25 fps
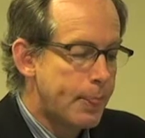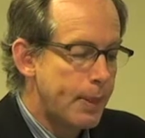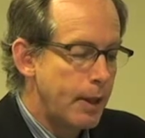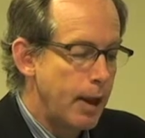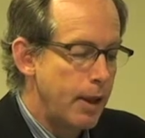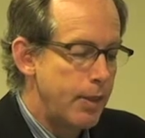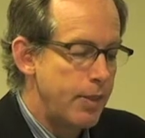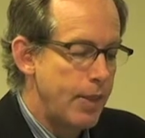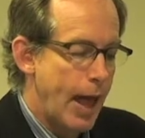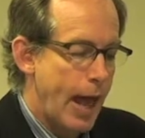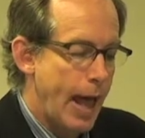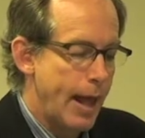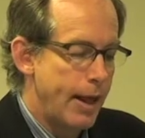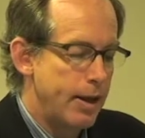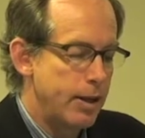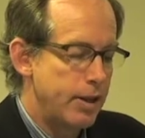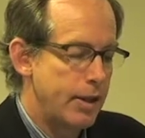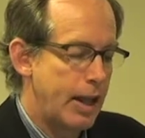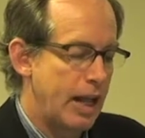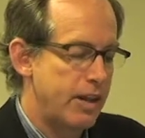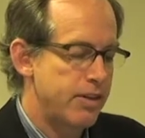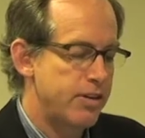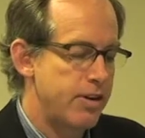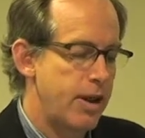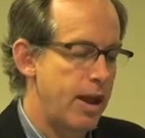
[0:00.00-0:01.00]
And that,
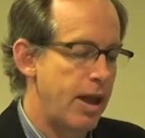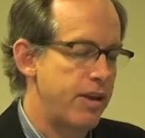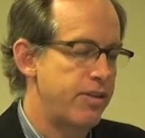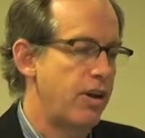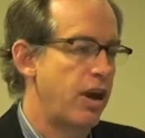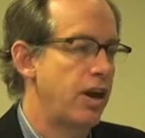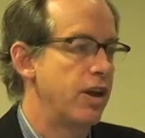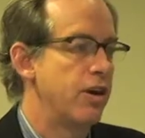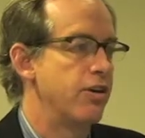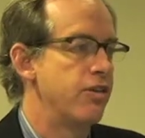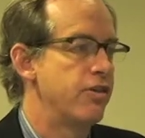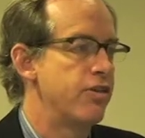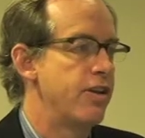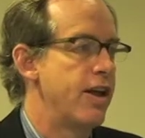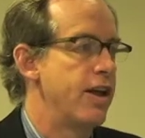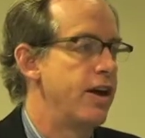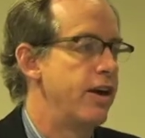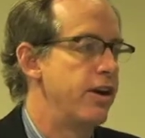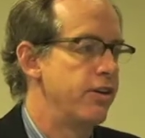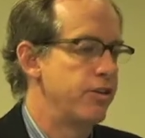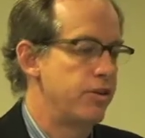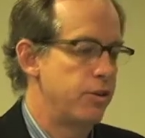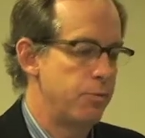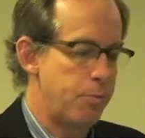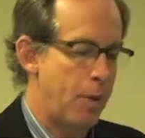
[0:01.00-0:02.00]
that, as I understand
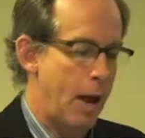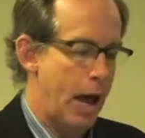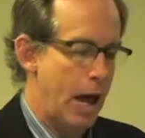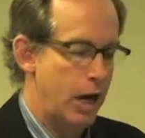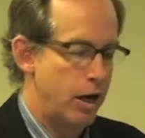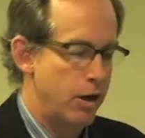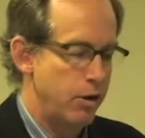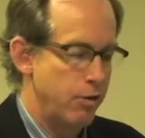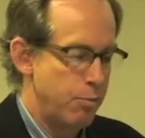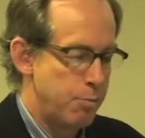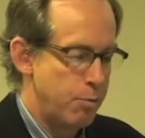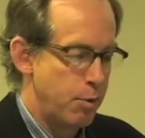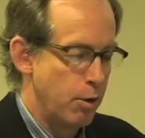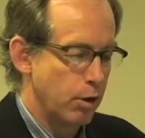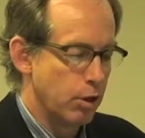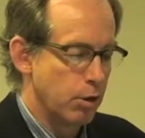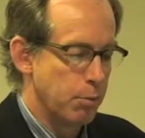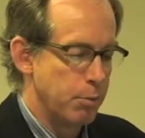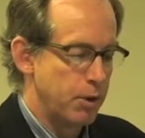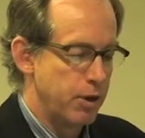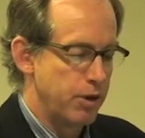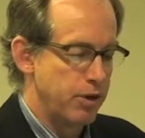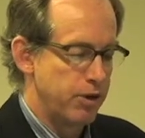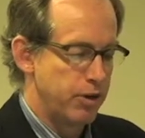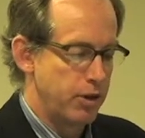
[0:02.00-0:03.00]
it, is the pattern of
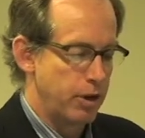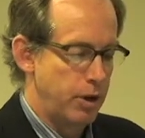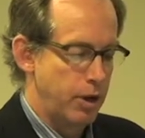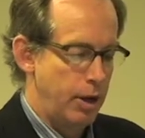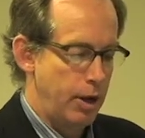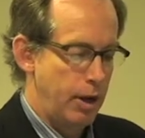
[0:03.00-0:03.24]
pilgrimage.